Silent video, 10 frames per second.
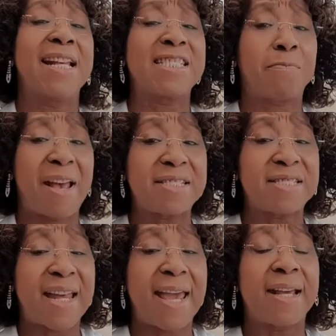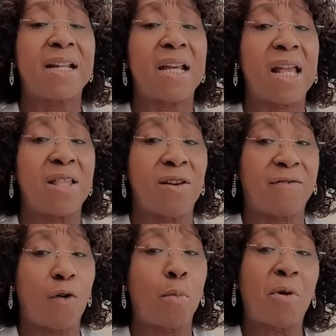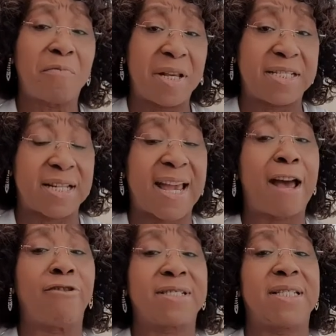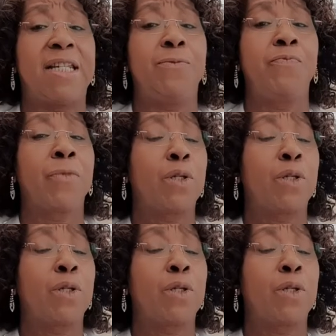is best taken in the form of beta-carotene.